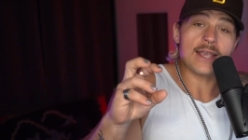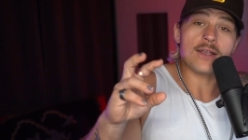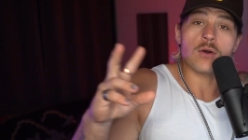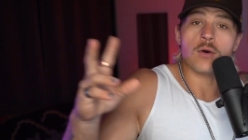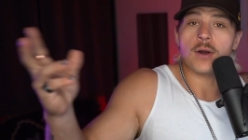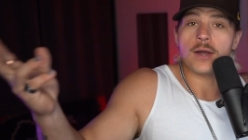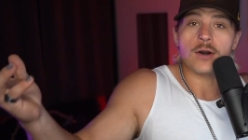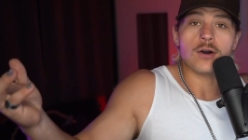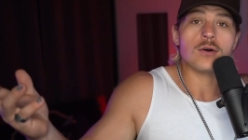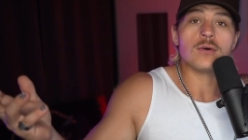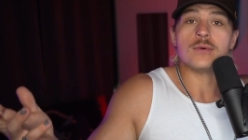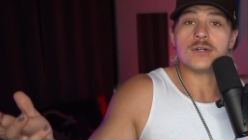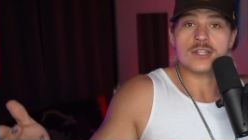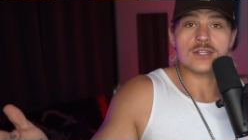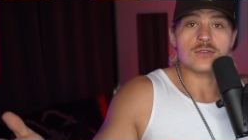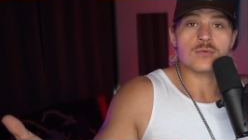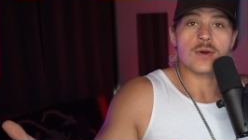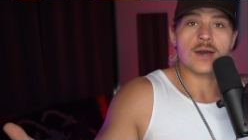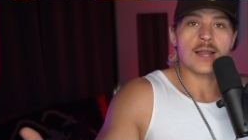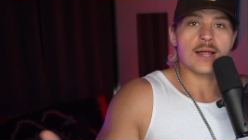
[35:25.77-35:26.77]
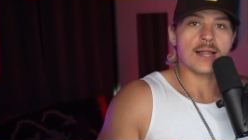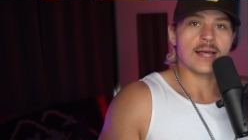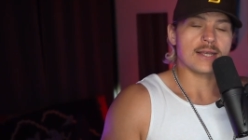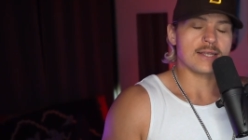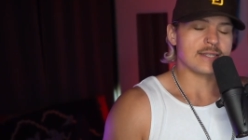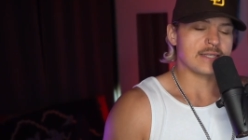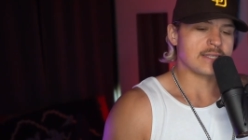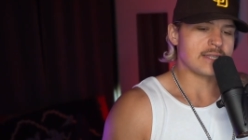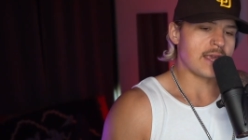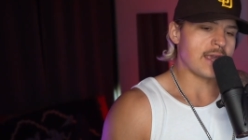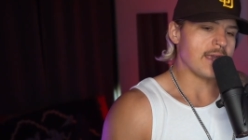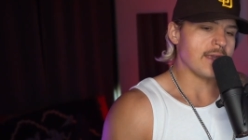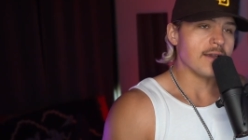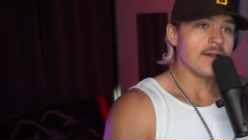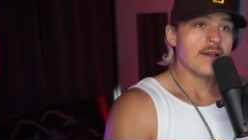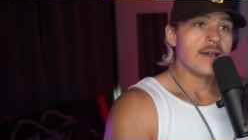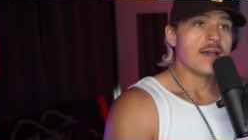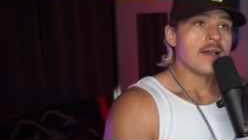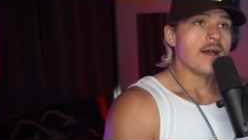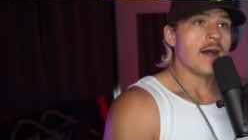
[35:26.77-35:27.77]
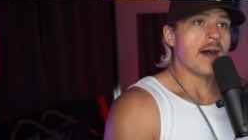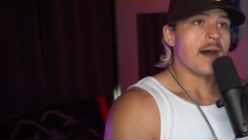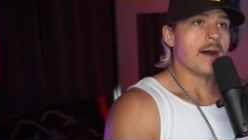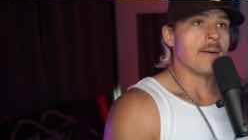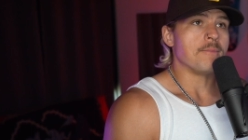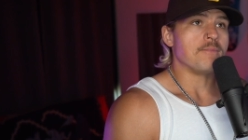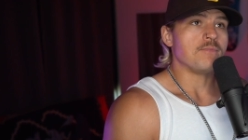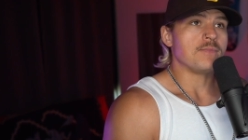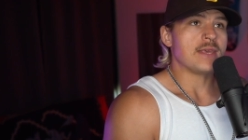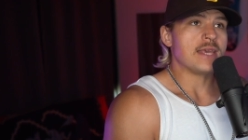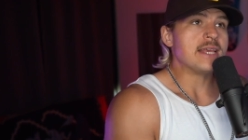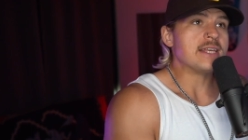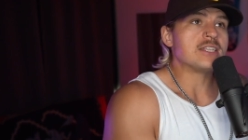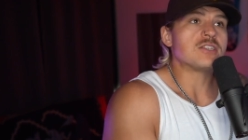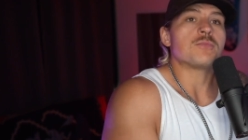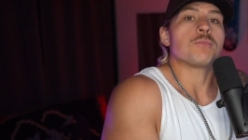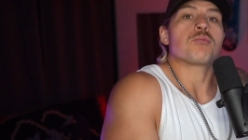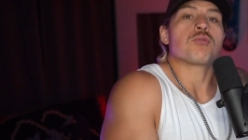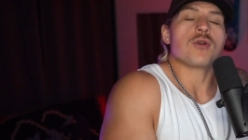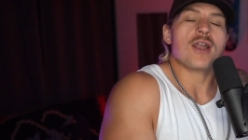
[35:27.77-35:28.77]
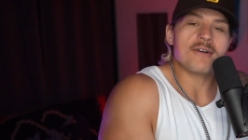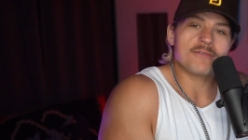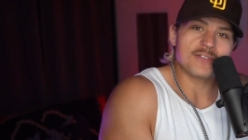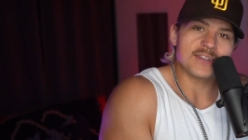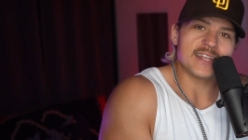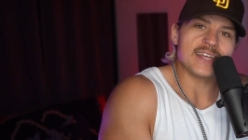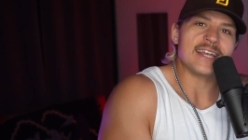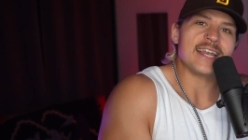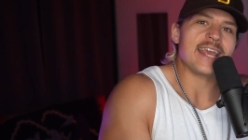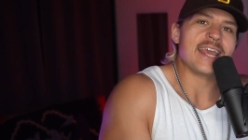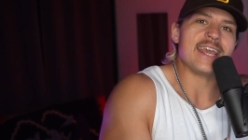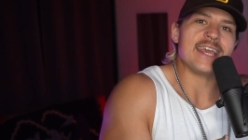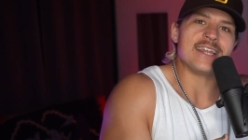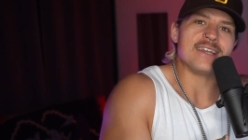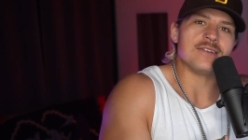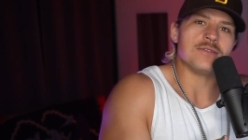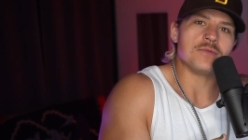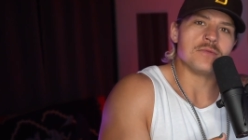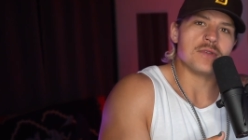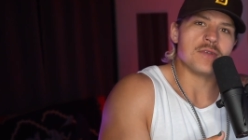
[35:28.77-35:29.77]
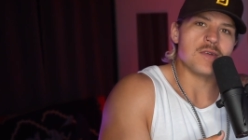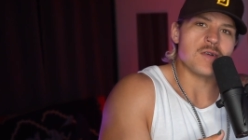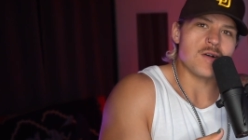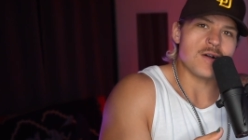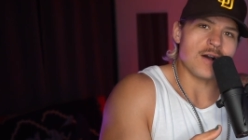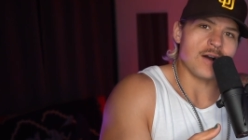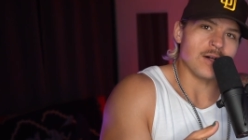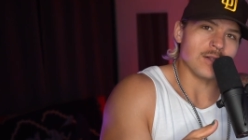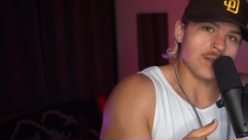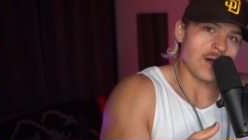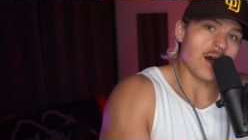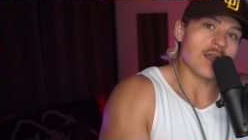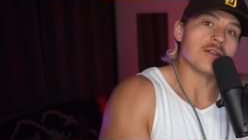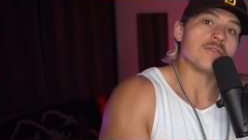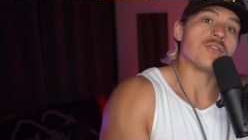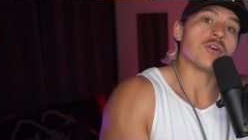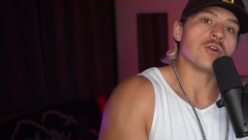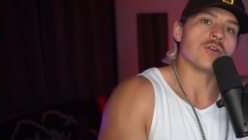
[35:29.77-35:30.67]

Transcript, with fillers: oil, which is what I like to say, um, is prevalent in a lot of her